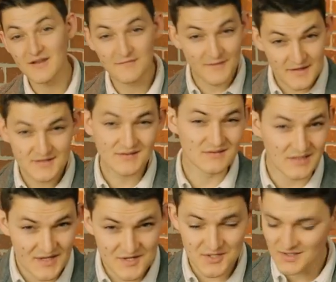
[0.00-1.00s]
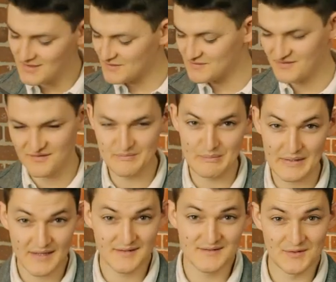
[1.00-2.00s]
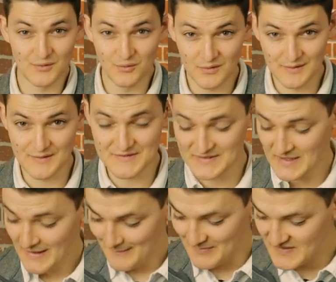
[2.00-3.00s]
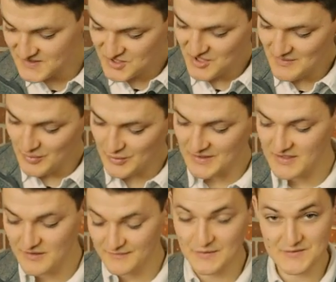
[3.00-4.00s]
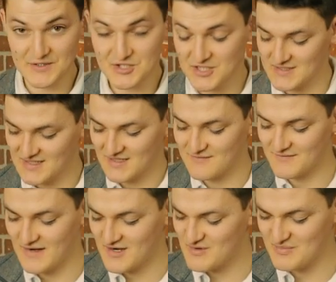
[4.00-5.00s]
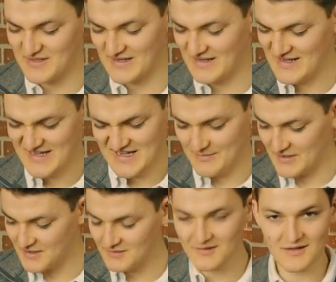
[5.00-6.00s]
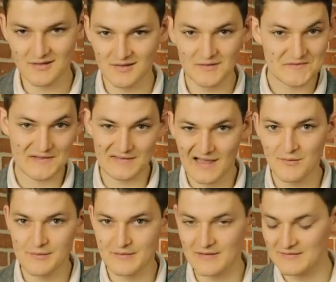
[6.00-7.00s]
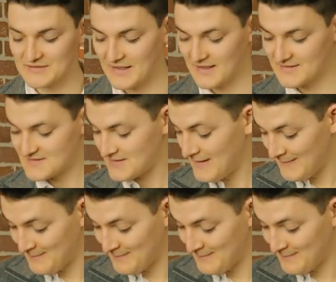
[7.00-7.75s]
And ventilation goes from bad to worse. And this chin port here flows a shit ton of air, but I mean, good luck closing that with gloved hands.